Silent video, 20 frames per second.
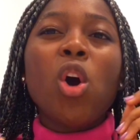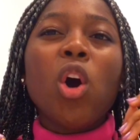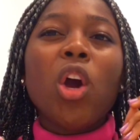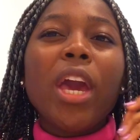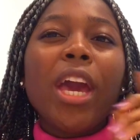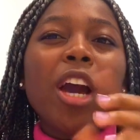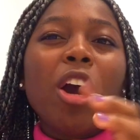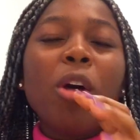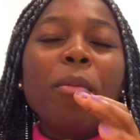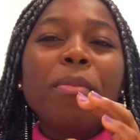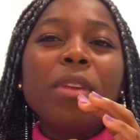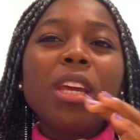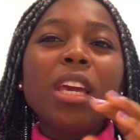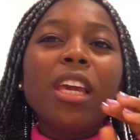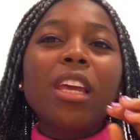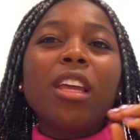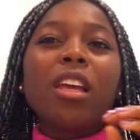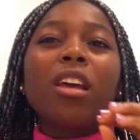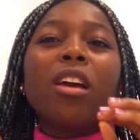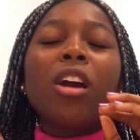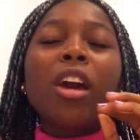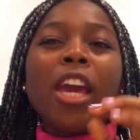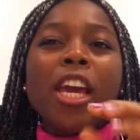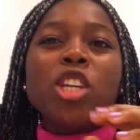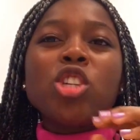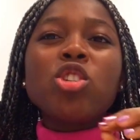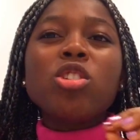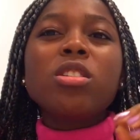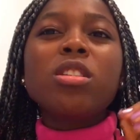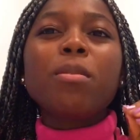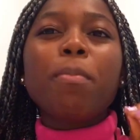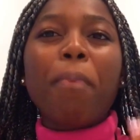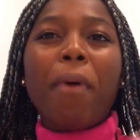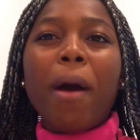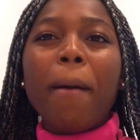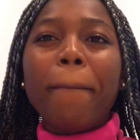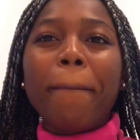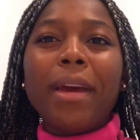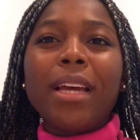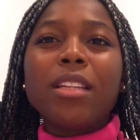a communication
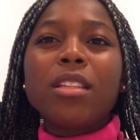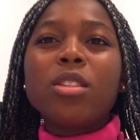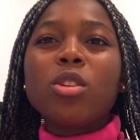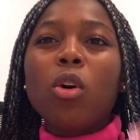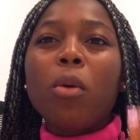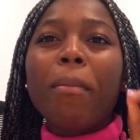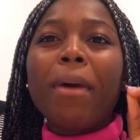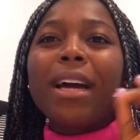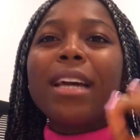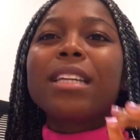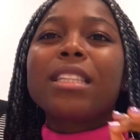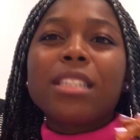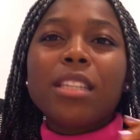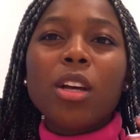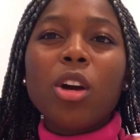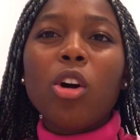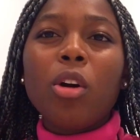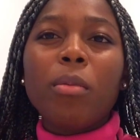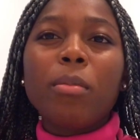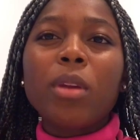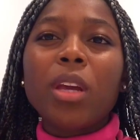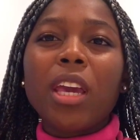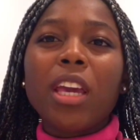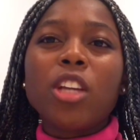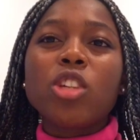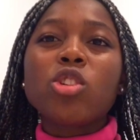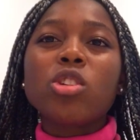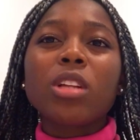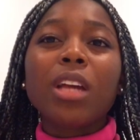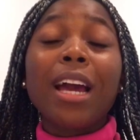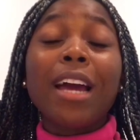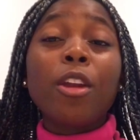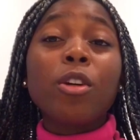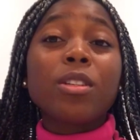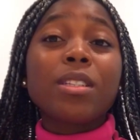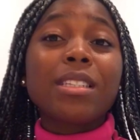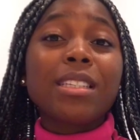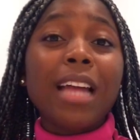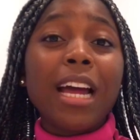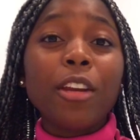department or marketing communication cannot
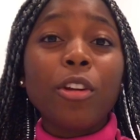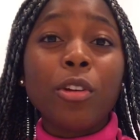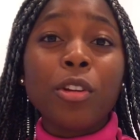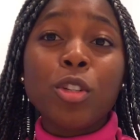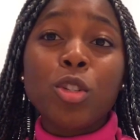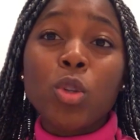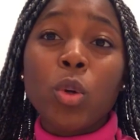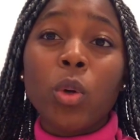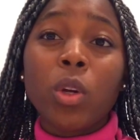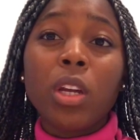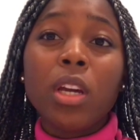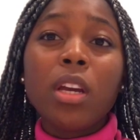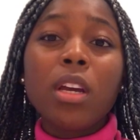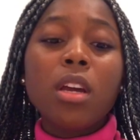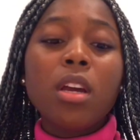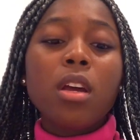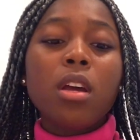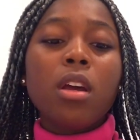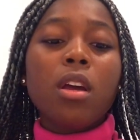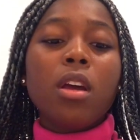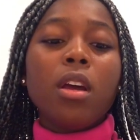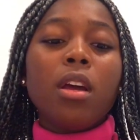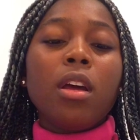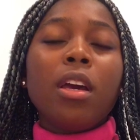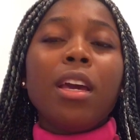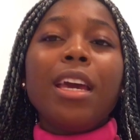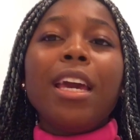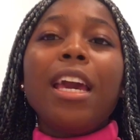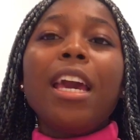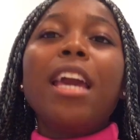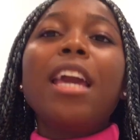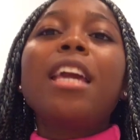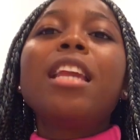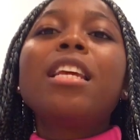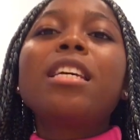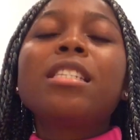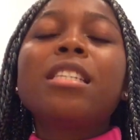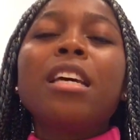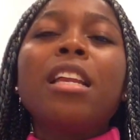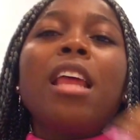stand on its own. It
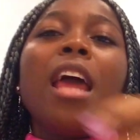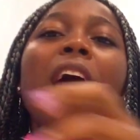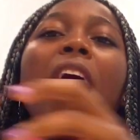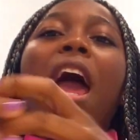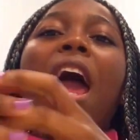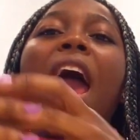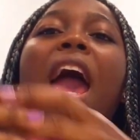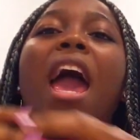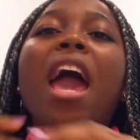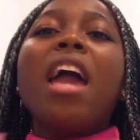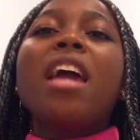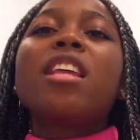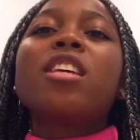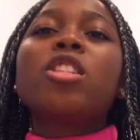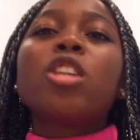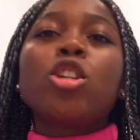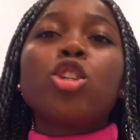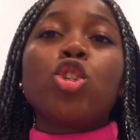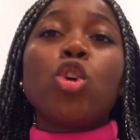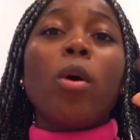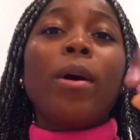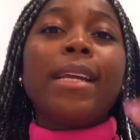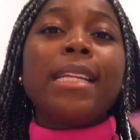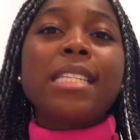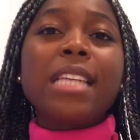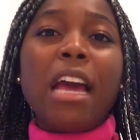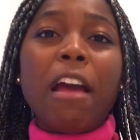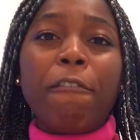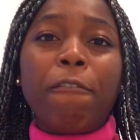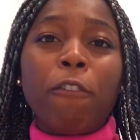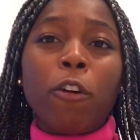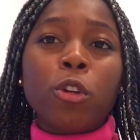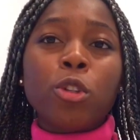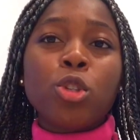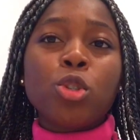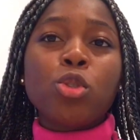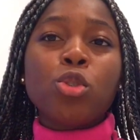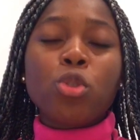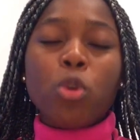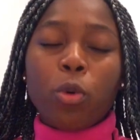is a joint effort.
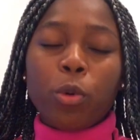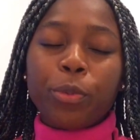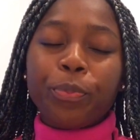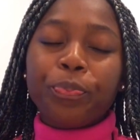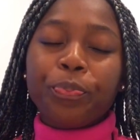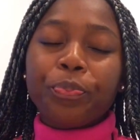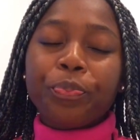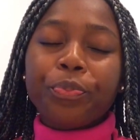So